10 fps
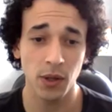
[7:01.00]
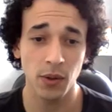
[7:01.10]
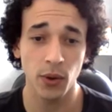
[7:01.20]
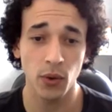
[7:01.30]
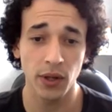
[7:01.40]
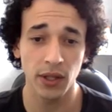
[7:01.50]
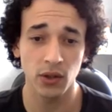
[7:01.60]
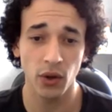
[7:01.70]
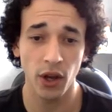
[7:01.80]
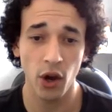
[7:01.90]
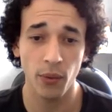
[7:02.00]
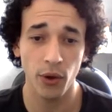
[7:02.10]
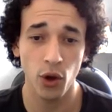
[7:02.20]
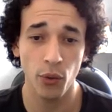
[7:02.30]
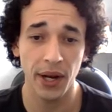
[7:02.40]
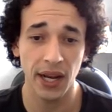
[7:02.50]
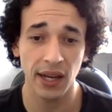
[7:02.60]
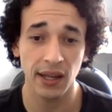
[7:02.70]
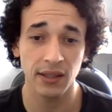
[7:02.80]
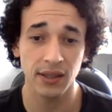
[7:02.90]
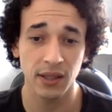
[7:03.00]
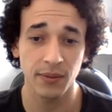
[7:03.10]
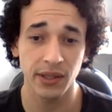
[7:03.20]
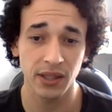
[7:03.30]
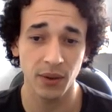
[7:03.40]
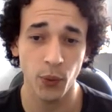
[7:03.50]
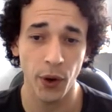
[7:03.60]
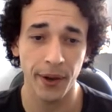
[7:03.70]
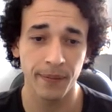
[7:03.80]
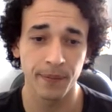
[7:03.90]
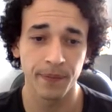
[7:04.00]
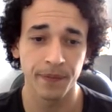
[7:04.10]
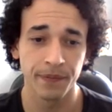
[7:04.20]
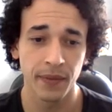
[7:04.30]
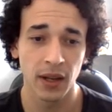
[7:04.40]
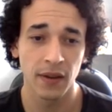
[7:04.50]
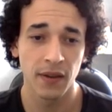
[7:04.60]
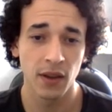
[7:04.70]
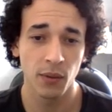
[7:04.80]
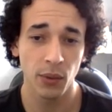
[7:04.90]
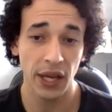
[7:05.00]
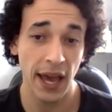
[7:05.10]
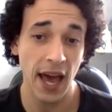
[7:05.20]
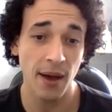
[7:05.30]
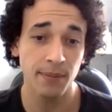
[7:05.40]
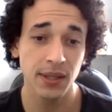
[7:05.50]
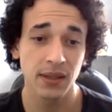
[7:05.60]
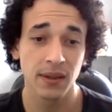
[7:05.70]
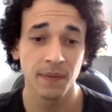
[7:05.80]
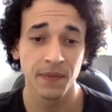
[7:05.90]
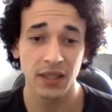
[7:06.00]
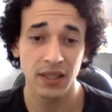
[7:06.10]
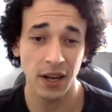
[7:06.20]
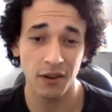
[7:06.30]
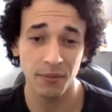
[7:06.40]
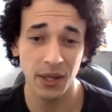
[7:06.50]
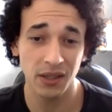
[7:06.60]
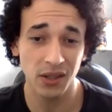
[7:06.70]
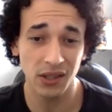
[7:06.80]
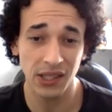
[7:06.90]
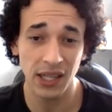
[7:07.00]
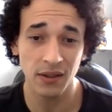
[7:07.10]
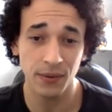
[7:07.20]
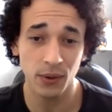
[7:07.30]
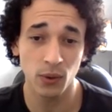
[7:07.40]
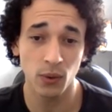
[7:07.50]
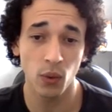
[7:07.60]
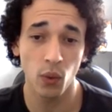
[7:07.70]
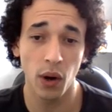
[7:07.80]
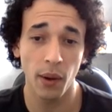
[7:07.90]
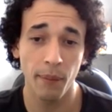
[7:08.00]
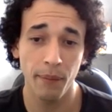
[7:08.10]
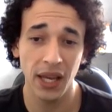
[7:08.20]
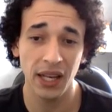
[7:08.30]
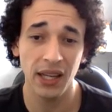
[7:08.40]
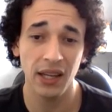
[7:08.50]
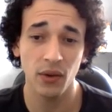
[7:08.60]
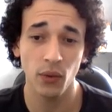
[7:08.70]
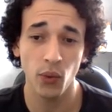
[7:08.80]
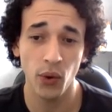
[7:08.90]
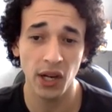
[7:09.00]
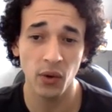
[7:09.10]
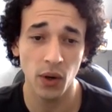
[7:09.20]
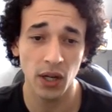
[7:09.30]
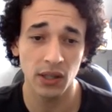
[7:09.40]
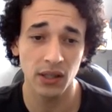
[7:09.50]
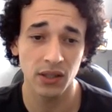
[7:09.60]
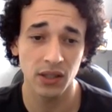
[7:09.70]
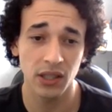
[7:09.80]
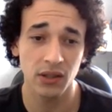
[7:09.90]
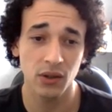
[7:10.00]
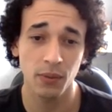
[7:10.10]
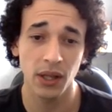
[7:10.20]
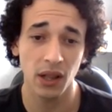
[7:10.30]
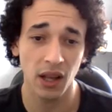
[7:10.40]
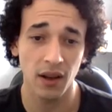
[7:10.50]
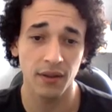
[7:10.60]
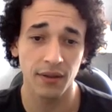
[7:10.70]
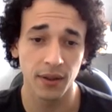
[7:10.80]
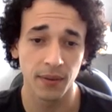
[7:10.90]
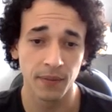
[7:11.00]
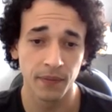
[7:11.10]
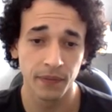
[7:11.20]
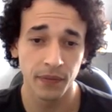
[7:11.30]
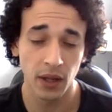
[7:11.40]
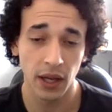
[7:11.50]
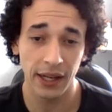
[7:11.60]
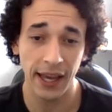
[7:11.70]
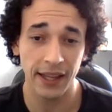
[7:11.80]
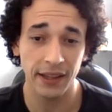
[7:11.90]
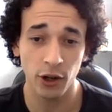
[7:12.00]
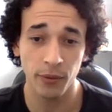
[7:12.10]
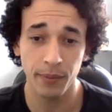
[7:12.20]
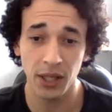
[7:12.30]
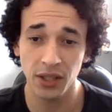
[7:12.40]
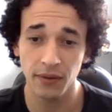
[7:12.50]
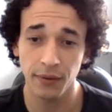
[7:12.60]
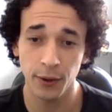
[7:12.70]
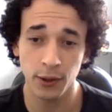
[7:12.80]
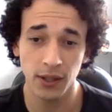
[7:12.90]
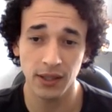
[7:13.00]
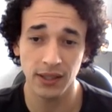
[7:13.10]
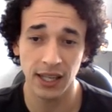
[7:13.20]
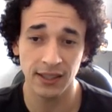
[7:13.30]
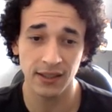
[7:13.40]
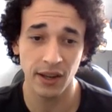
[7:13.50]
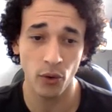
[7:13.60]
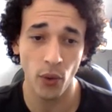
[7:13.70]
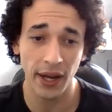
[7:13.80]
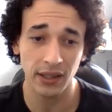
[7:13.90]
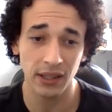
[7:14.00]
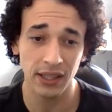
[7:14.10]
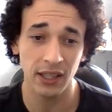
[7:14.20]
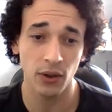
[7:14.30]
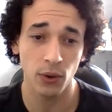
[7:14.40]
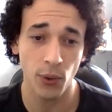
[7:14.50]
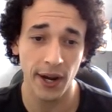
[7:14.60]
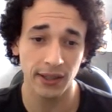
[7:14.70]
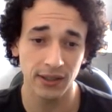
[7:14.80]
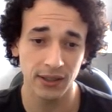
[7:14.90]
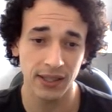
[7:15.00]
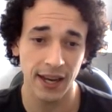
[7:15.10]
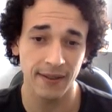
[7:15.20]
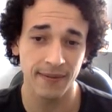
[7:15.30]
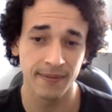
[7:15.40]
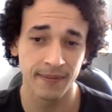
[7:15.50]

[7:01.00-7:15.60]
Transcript: people need to humanize them in some way. Perhaps, instead of being successful, what many really want is just to be loved. And yet their ambition for success directly threatens that.